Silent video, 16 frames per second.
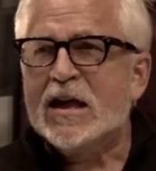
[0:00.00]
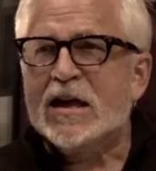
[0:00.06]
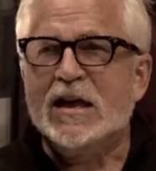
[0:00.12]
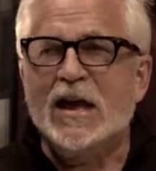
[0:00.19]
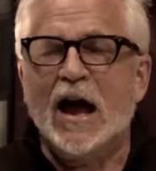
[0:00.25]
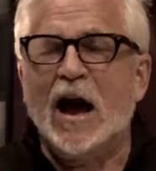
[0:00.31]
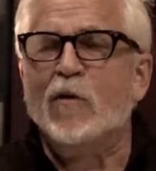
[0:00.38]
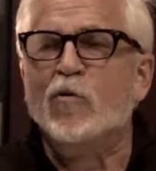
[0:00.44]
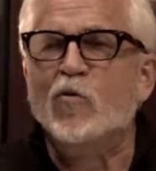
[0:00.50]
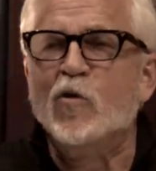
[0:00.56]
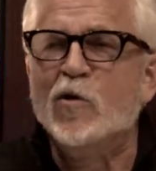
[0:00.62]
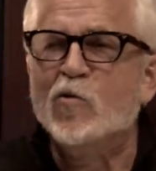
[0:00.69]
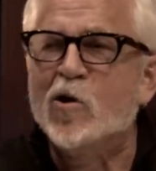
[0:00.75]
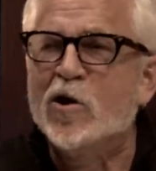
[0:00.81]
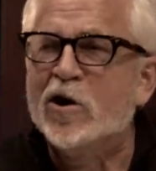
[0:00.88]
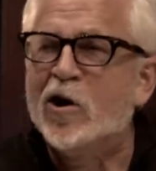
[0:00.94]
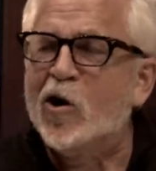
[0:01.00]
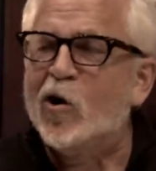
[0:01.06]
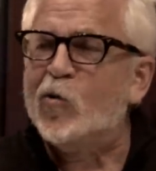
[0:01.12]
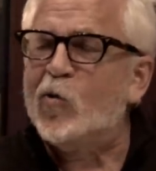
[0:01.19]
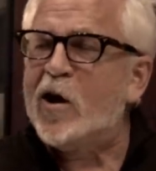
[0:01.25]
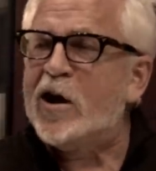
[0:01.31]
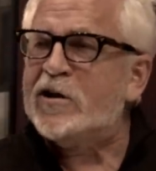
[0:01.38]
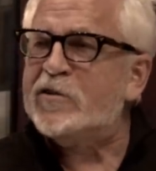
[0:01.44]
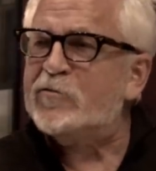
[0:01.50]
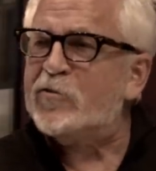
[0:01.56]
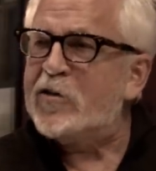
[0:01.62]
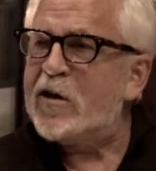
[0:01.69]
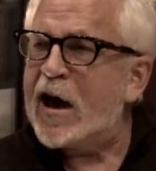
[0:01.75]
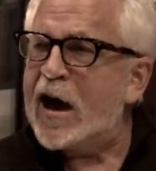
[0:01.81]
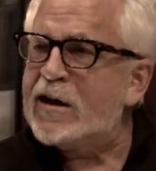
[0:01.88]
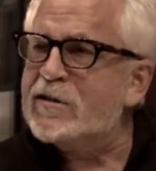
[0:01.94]
Yeah, we weren't at all ready for
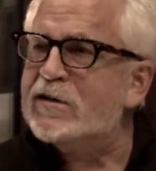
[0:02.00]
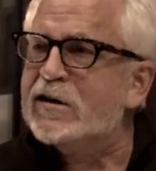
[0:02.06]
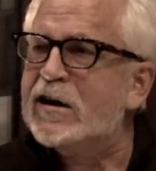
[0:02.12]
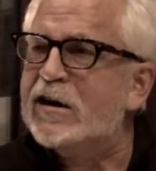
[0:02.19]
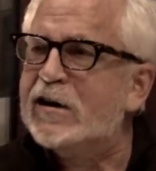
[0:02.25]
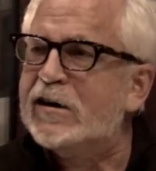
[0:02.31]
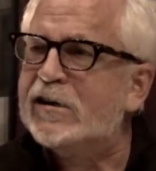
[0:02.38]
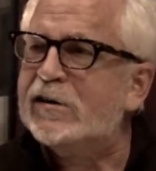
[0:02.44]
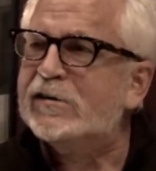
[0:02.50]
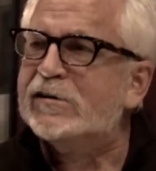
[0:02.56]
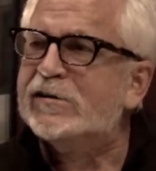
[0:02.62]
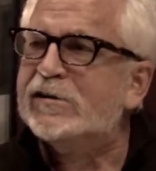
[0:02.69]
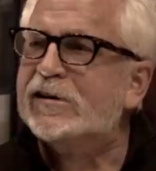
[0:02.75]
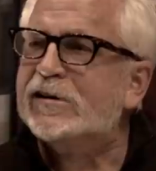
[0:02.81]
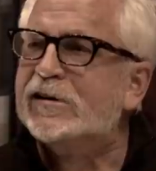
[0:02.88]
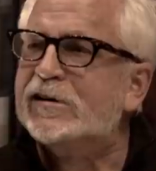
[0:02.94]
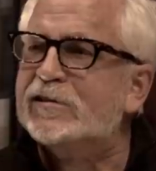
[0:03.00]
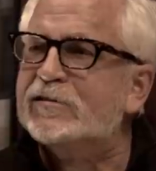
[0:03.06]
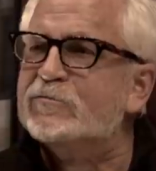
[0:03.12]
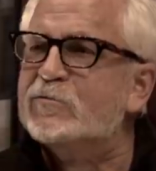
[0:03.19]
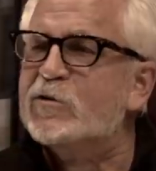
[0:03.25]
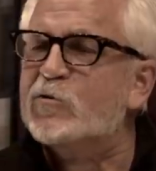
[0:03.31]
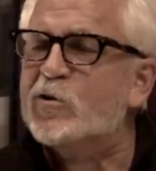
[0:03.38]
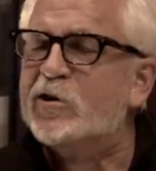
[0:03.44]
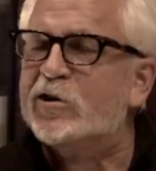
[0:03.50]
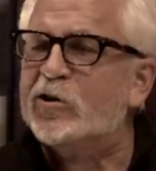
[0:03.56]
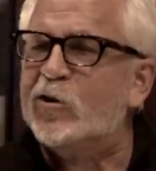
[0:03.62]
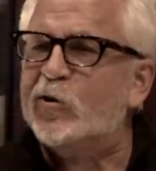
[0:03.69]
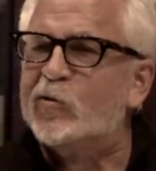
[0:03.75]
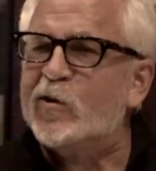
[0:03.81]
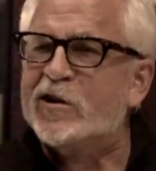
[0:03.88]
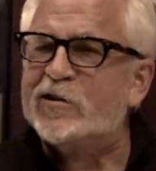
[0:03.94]
that. Oh. Uh, uh, we weren't at
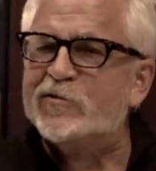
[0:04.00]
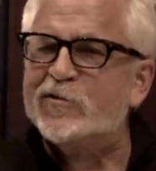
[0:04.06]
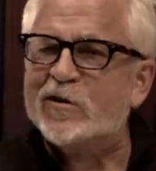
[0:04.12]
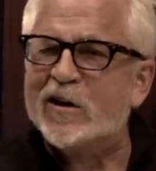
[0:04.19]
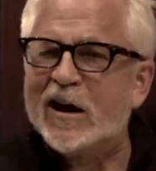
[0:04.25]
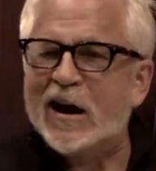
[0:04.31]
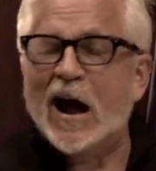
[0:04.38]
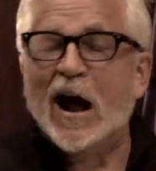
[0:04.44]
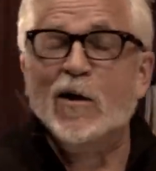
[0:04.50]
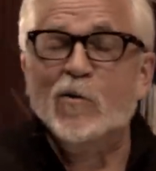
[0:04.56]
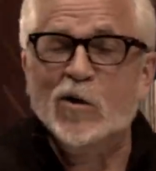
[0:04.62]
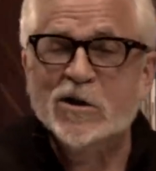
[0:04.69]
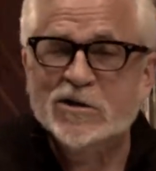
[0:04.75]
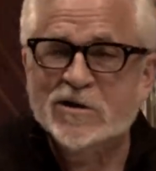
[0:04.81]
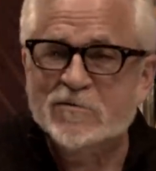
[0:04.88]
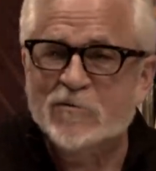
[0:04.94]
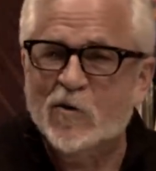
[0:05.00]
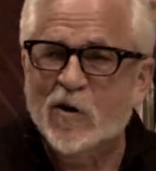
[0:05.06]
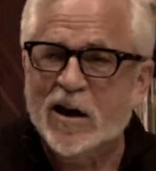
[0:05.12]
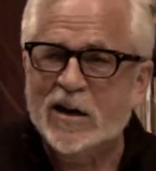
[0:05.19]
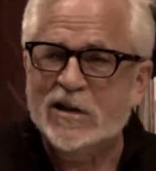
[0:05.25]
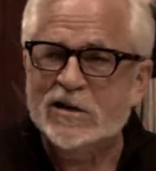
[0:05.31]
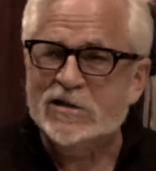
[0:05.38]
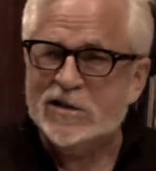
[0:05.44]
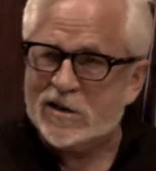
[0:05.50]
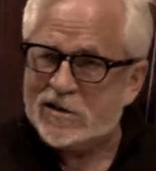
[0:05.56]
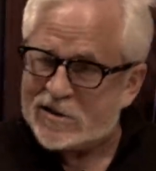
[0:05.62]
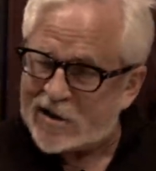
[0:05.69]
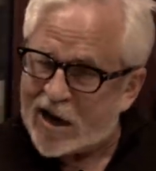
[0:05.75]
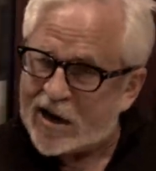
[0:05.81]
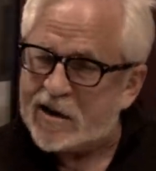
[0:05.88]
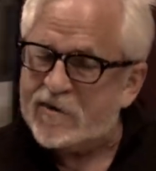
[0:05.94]
all ready for that. I wasn't ready to
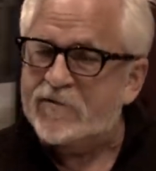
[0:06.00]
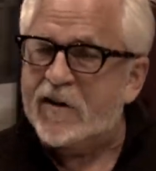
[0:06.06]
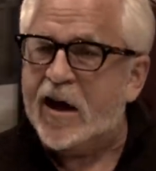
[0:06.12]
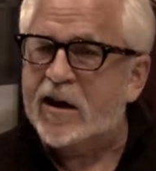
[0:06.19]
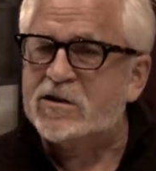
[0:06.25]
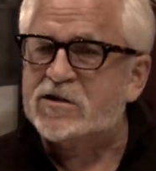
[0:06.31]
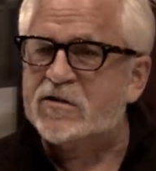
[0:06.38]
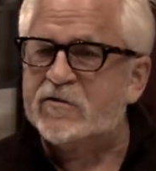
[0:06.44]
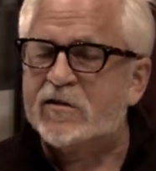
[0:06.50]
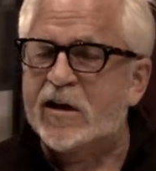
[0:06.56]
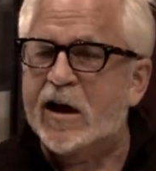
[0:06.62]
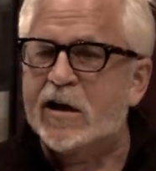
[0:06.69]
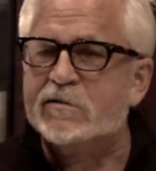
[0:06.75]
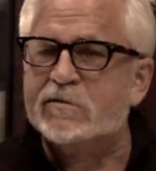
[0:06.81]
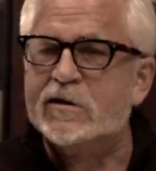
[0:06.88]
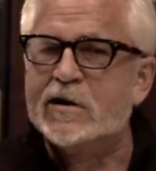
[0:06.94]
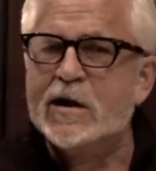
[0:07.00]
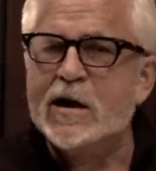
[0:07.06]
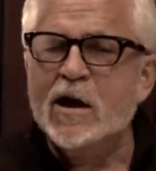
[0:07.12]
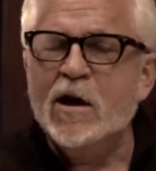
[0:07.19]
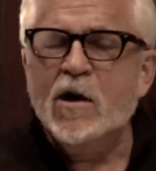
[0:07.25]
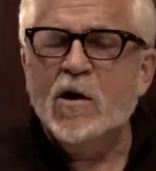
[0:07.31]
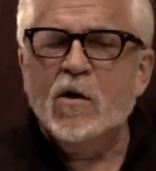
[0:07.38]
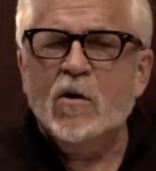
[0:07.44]
take advantage in of that. In what way, though?